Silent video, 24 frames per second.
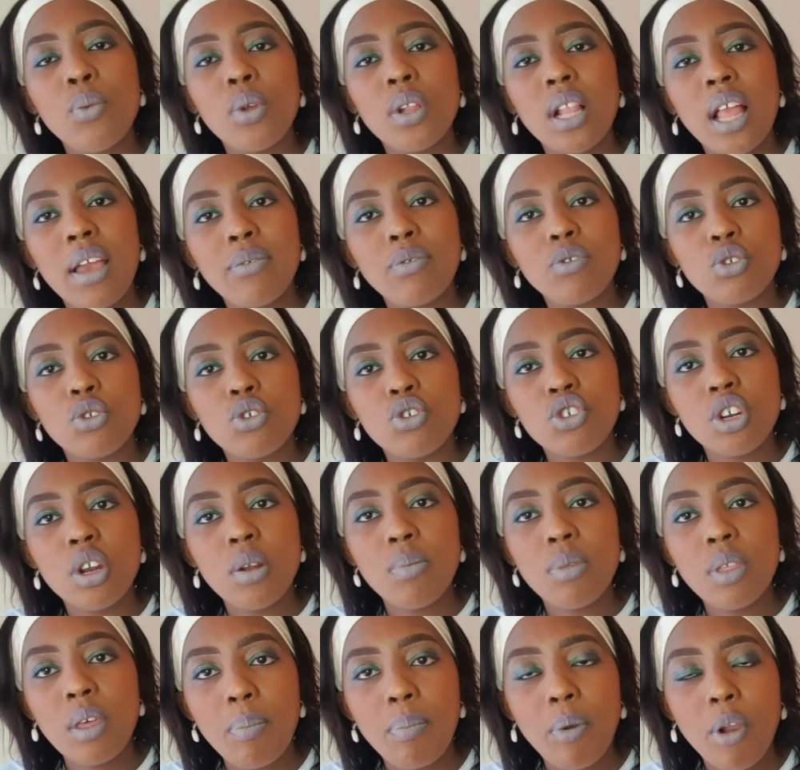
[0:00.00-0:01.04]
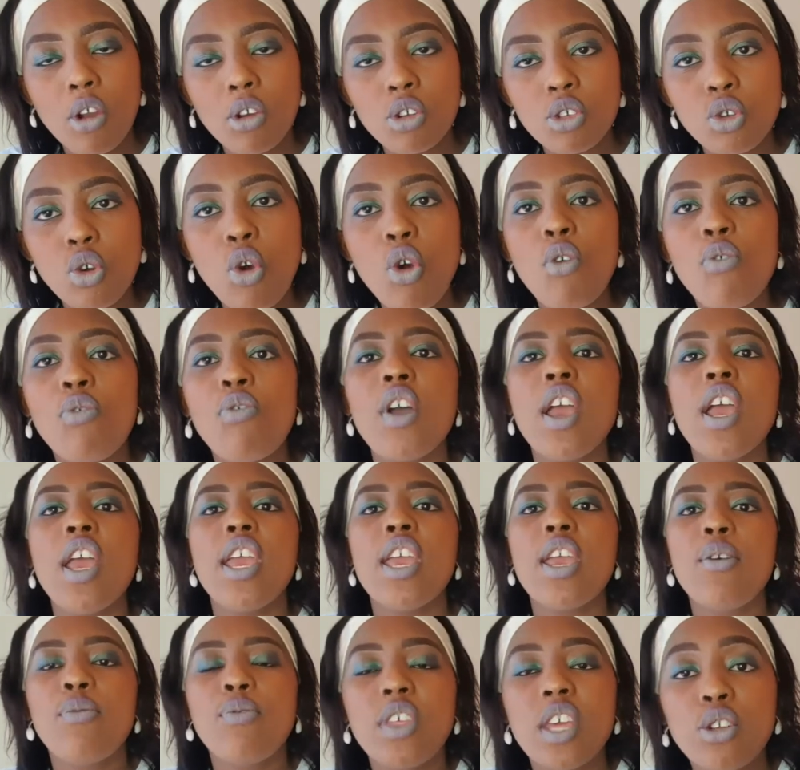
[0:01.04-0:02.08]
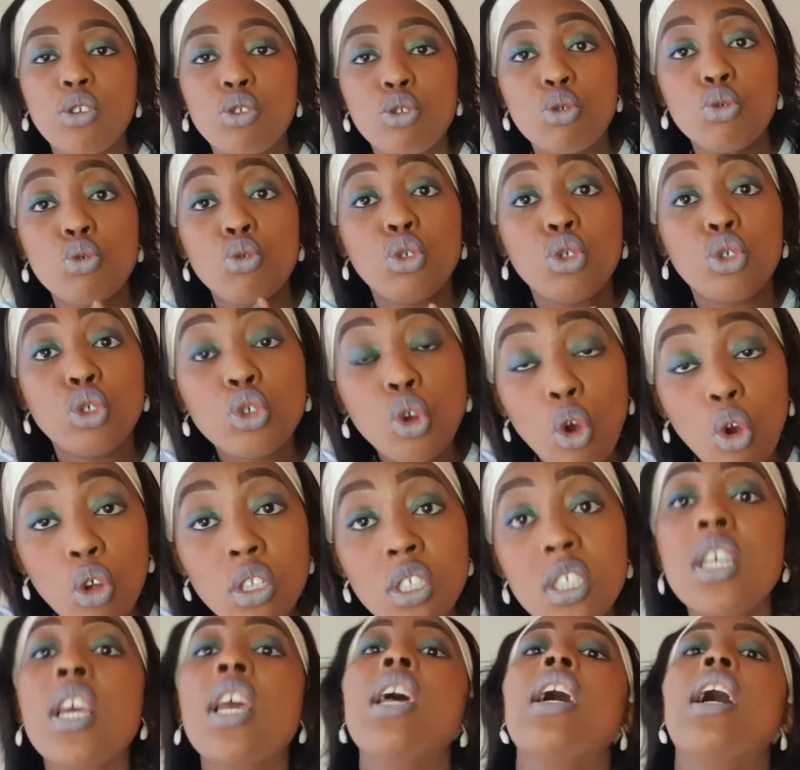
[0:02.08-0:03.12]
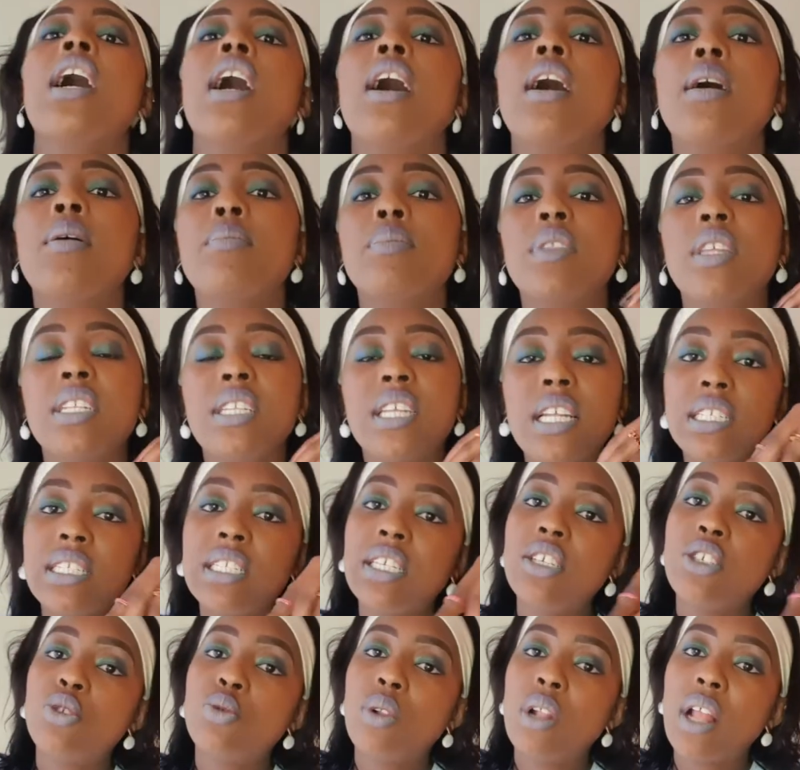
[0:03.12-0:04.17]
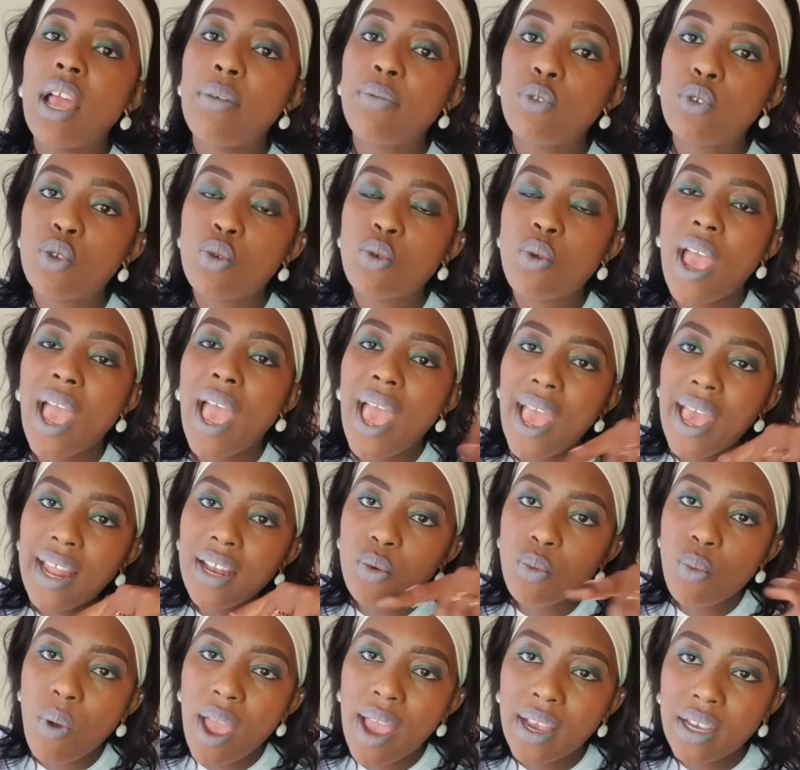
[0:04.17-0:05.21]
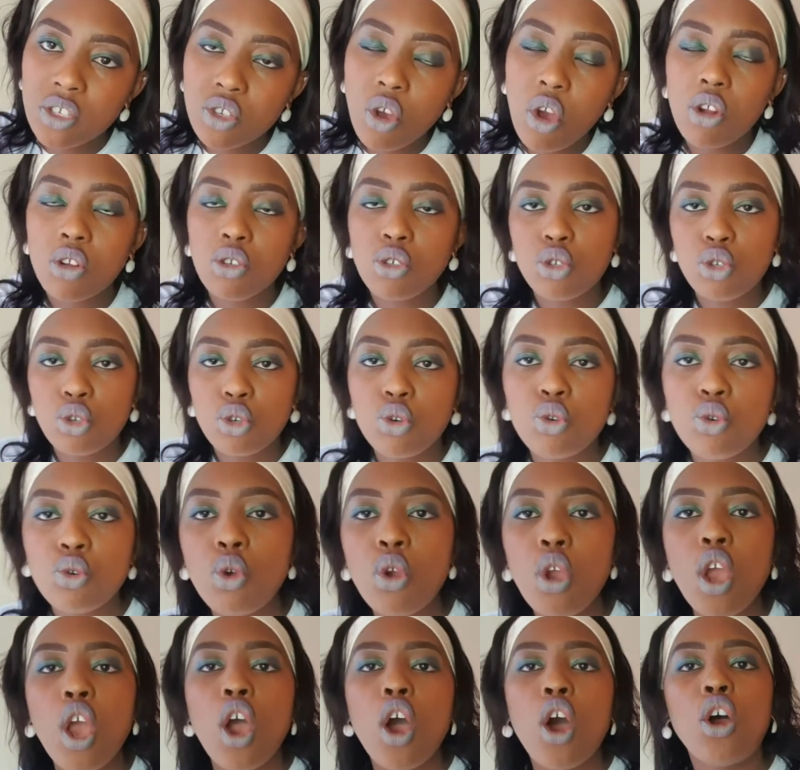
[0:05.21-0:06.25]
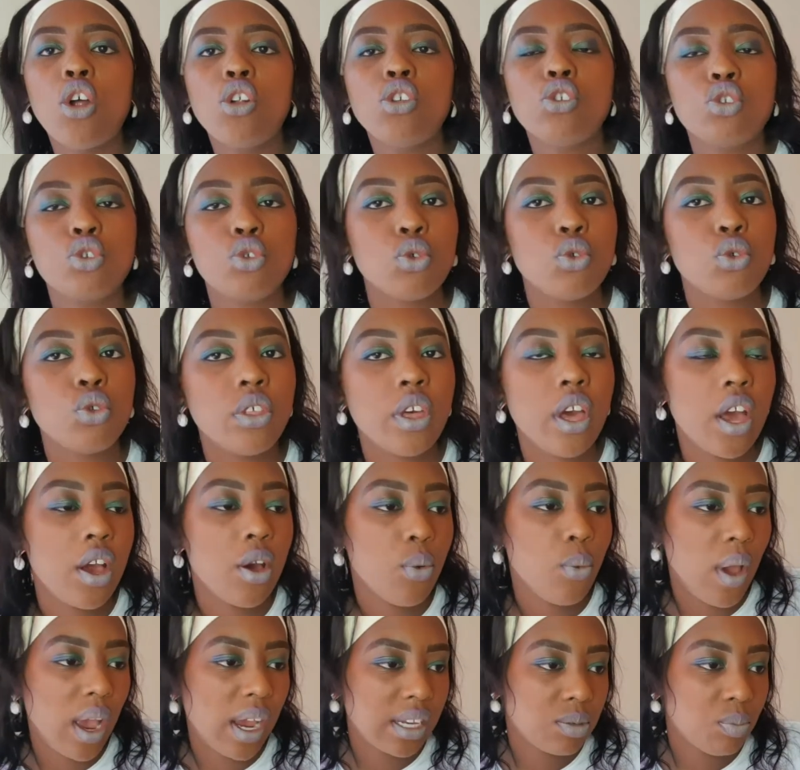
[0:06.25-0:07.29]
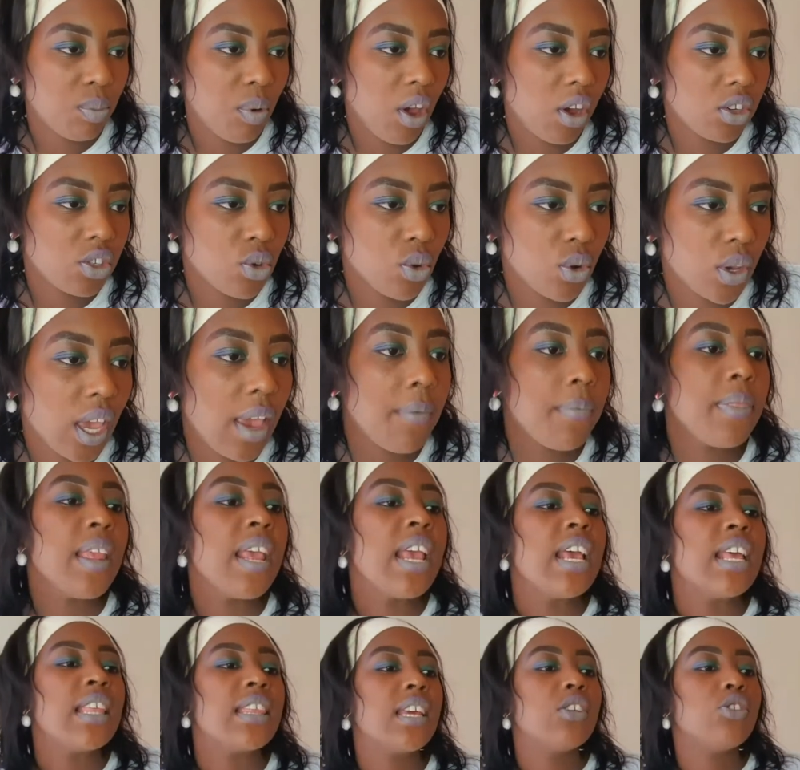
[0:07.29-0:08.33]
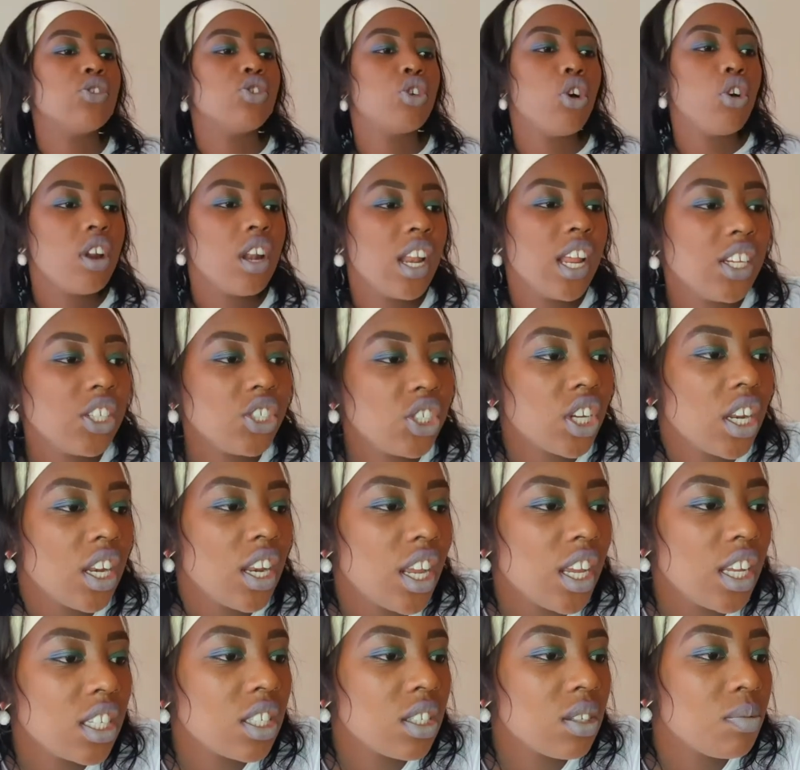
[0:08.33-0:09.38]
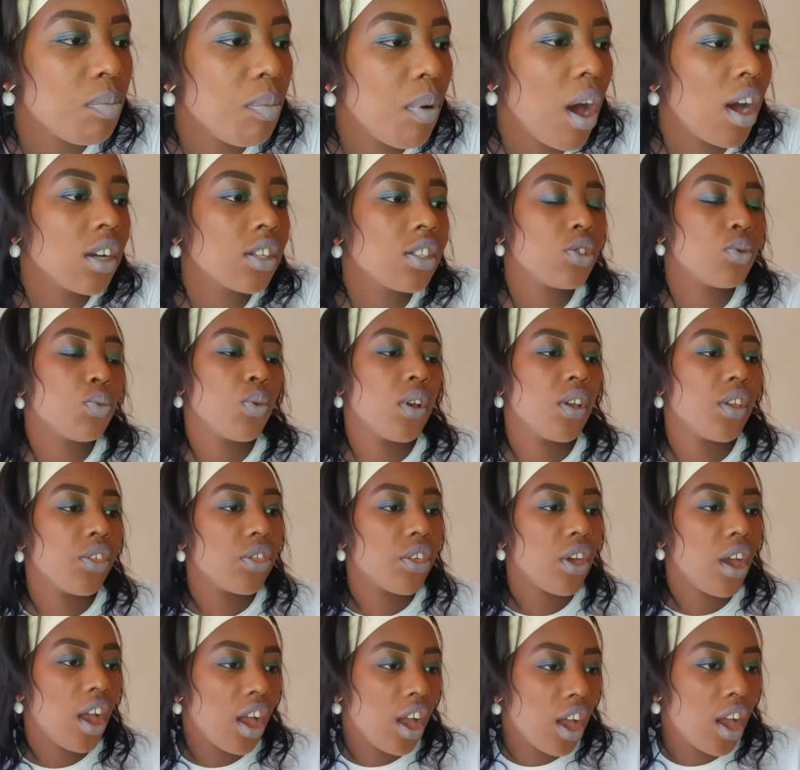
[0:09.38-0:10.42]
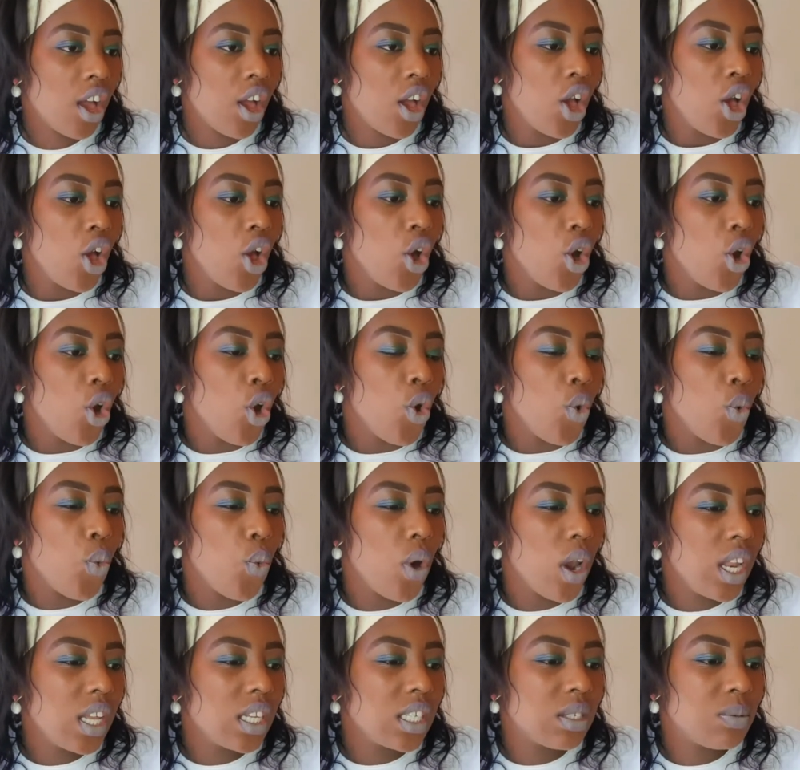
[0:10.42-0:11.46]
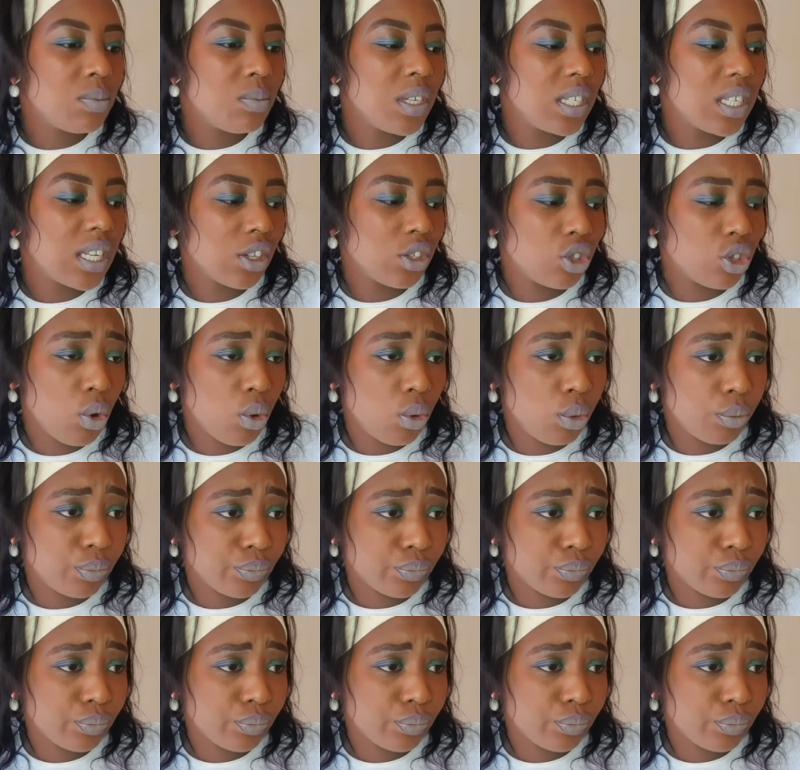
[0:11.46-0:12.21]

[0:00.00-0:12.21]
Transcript: have to trim the blocks off. If they're too short, the dentist will have to add wax onto the wax blocks. Okay, then jaw relation is marked with a Willis meter. So